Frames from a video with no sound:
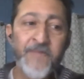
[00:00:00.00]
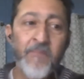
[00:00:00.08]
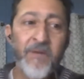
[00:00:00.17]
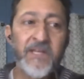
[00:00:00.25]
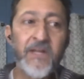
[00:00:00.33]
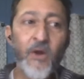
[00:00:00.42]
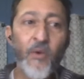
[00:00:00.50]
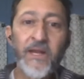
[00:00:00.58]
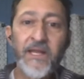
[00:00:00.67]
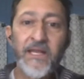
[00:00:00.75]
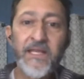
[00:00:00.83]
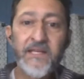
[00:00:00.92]
But you know
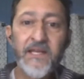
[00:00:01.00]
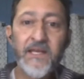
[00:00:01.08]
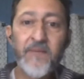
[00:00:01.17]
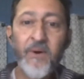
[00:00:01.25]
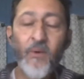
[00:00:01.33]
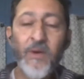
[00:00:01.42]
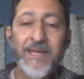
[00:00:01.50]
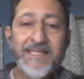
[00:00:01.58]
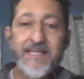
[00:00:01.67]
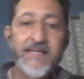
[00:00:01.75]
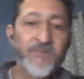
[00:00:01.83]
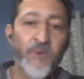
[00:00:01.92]
what what he
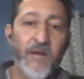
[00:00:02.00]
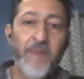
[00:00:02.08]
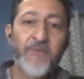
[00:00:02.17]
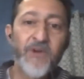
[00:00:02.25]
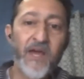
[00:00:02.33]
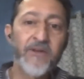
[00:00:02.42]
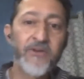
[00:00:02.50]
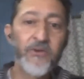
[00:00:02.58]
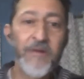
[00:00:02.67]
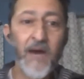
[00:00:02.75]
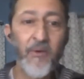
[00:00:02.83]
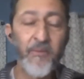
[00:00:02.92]
did is what I'm trying to
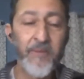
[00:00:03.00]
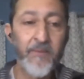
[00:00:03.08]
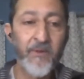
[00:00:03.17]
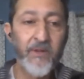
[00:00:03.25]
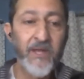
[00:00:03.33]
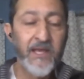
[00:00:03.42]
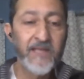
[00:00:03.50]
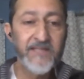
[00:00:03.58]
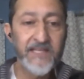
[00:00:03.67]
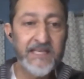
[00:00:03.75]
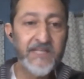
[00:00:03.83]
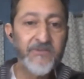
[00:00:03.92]
do now with people,
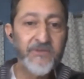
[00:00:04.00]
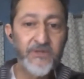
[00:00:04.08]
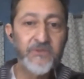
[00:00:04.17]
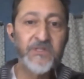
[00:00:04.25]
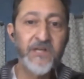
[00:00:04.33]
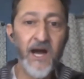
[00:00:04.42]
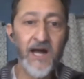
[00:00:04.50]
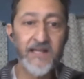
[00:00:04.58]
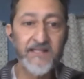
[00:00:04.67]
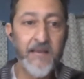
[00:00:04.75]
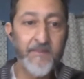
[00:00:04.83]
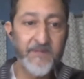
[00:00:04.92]
is he introduced a
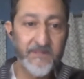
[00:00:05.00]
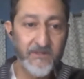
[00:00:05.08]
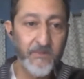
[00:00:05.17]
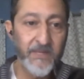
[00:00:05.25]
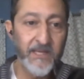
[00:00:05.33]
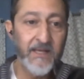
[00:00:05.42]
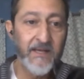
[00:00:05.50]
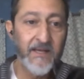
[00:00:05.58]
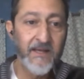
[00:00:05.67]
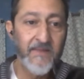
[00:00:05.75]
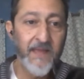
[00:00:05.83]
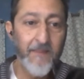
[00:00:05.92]
concept to me
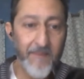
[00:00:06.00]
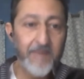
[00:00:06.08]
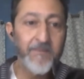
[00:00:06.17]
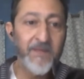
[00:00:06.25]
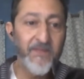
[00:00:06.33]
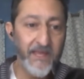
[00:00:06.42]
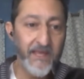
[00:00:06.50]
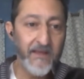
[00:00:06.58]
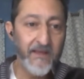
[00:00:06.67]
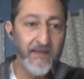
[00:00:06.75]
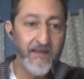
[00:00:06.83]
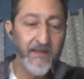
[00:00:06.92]
that made me
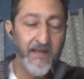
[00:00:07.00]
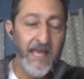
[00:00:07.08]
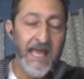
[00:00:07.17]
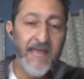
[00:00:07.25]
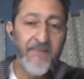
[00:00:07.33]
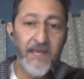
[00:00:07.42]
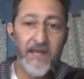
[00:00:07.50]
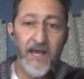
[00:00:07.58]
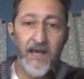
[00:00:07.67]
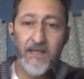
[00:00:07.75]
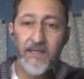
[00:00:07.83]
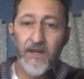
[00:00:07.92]
think. And then
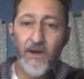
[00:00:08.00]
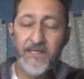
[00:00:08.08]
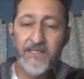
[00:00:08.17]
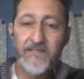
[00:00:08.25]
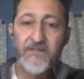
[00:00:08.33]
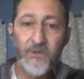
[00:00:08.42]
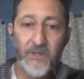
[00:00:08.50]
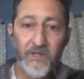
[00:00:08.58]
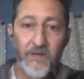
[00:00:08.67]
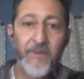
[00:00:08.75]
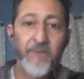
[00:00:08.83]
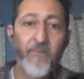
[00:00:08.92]
I did do a
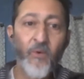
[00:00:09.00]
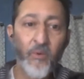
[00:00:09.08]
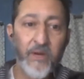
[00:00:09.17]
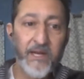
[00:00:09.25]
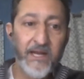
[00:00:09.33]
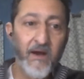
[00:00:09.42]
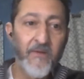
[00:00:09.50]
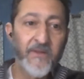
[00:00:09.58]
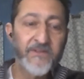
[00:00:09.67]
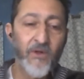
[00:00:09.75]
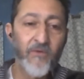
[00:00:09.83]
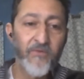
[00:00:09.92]
little bit more reading on
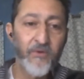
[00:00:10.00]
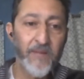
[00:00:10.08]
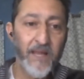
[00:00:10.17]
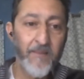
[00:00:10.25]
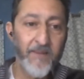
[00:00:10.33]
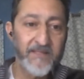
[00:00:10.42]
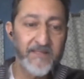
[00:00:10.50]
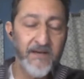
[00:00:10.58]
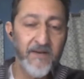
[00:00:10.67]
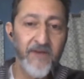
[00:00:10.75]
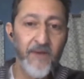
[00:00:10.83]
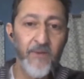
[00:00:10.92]
this whole food plant-based stuff.